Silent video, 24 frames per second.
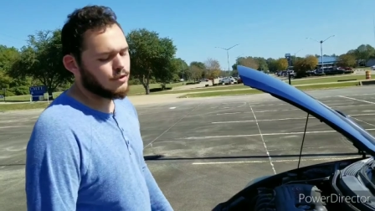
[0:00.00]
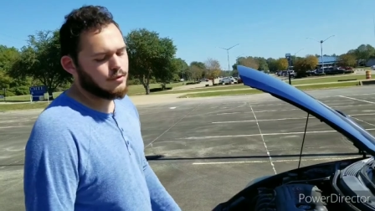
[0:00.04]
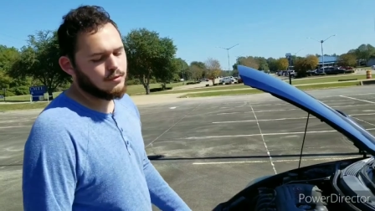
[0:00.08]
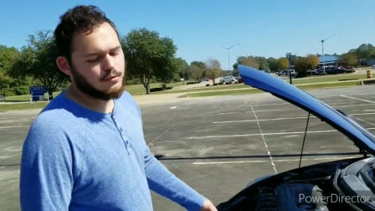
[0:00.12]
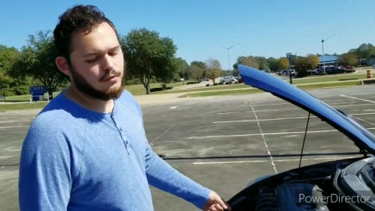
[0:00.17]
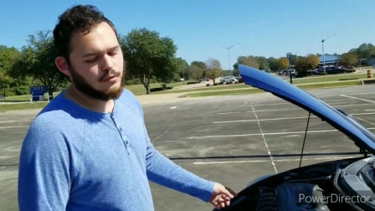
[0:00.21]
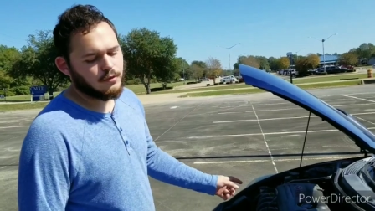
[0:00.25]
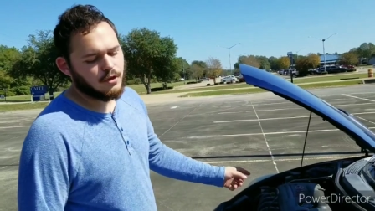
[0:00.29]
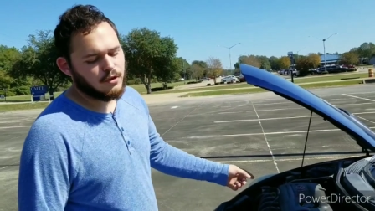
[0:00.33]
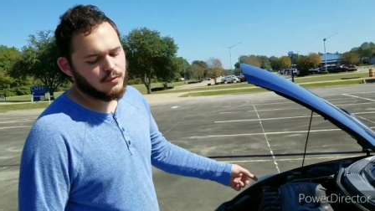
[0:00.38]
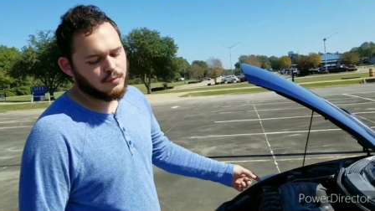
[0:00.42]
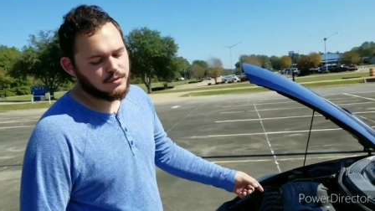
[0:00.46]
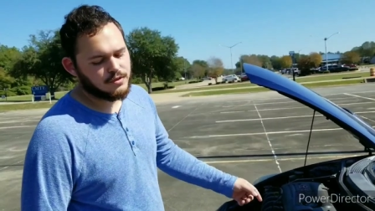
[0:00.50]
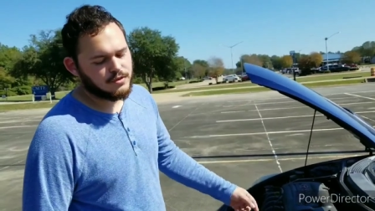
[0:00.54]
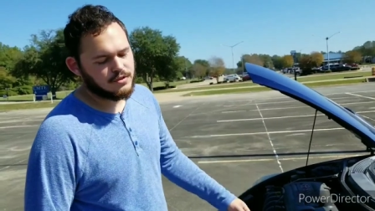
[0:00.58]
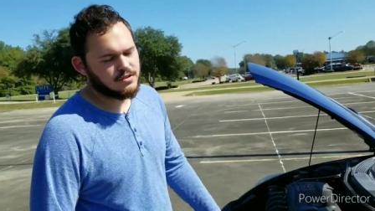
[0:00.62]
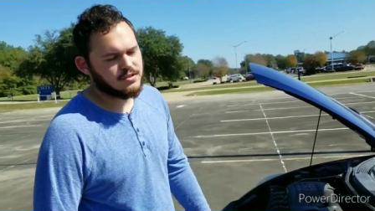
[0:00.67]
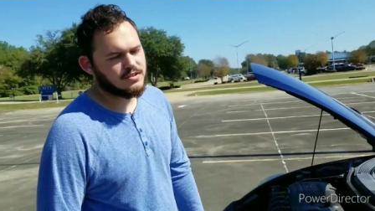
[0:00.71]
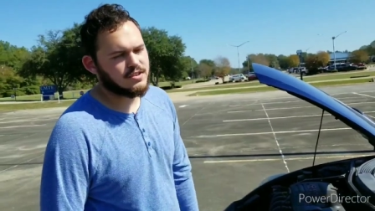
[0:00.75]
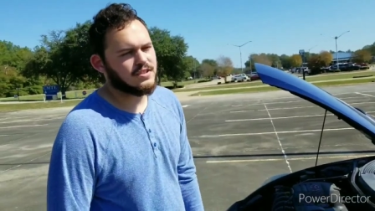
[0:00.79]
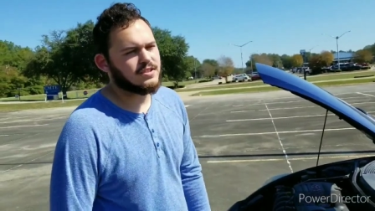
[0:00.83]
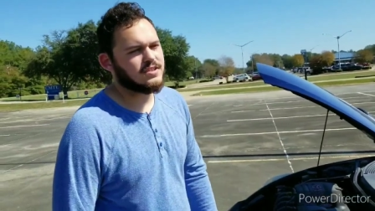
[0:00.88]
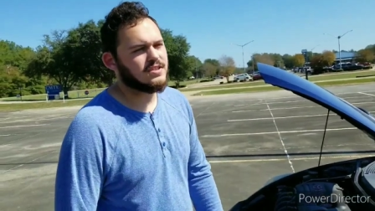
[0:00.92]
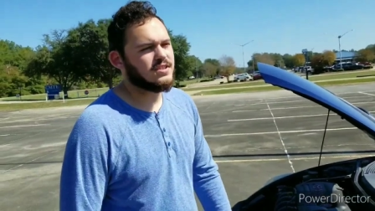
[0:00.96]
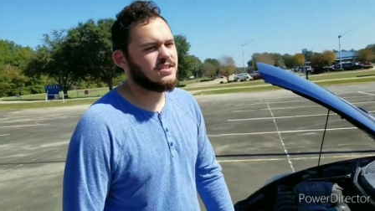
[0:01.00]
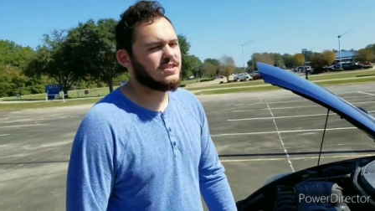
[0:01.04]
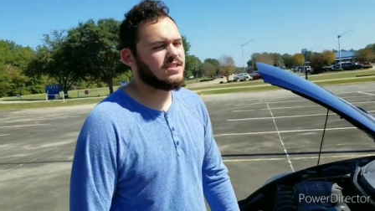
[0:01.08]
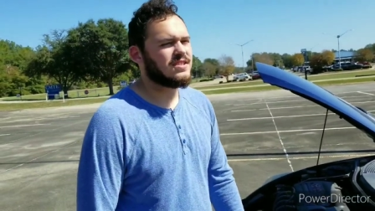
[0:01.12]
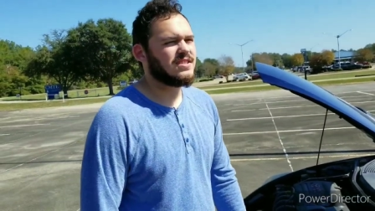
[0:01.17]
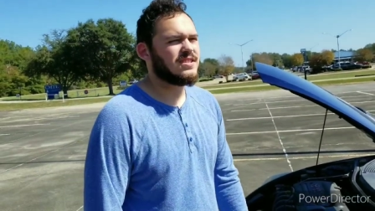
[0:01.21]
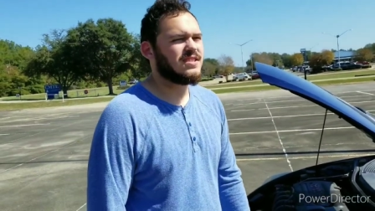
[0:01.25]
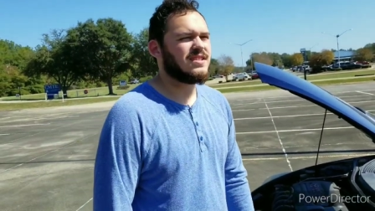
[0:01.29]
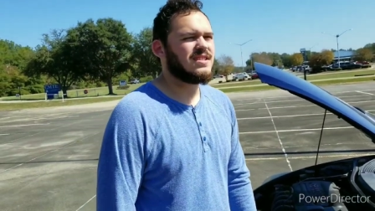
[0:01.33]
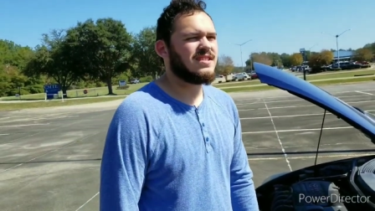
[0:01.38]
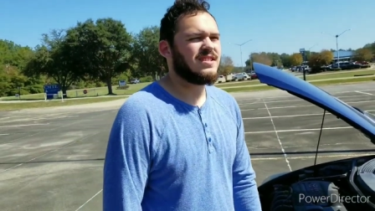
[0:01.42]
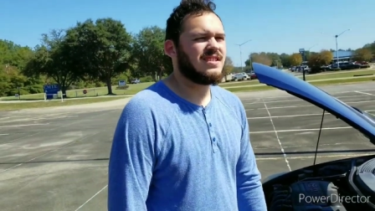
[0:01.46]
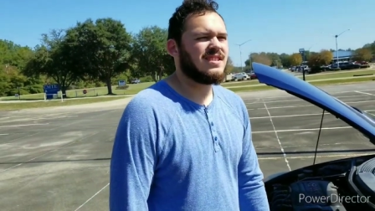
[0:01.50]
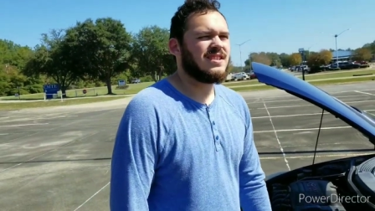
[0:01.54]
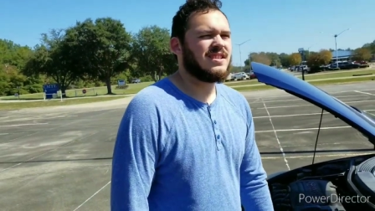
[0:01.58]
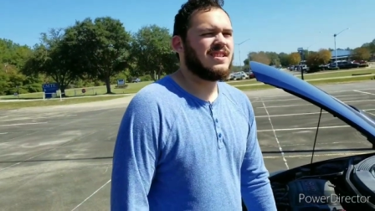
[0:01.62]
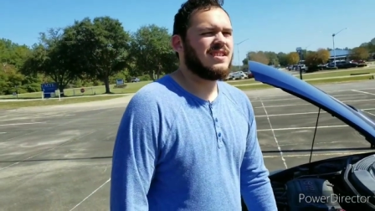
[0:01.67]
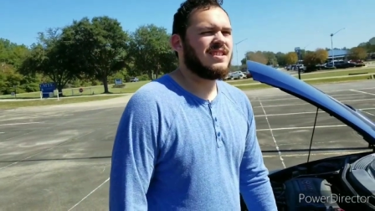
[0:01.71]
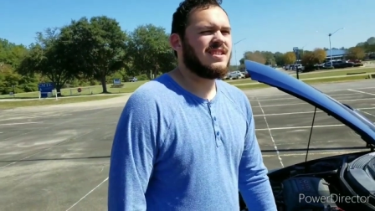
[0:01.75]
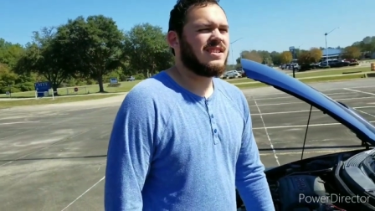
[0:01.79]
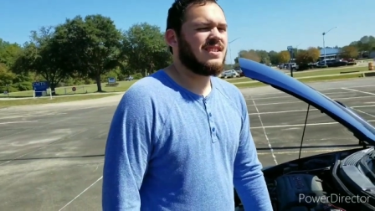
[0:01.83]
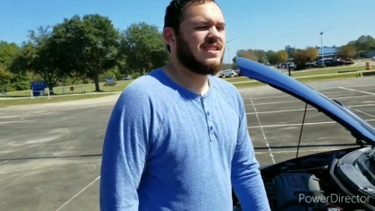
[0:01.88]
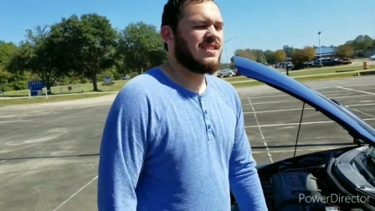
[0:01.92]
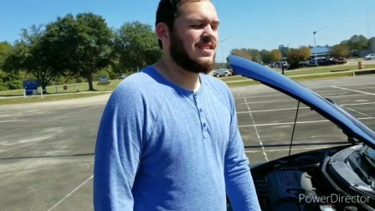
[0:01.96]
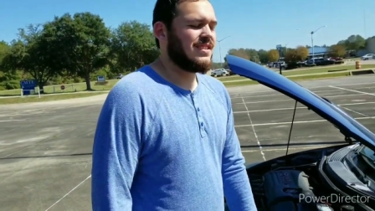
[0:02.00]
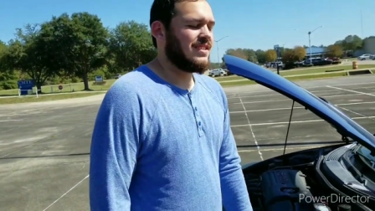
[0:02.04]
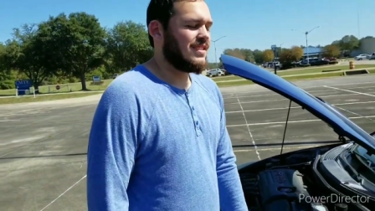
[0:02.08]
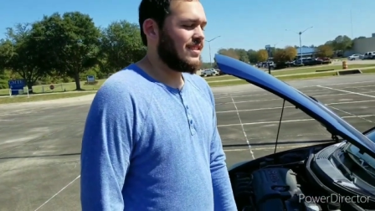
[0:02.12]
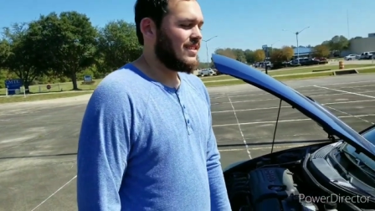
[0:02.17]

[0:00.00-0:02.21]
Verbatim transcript: new throttle distance sensor. Okay.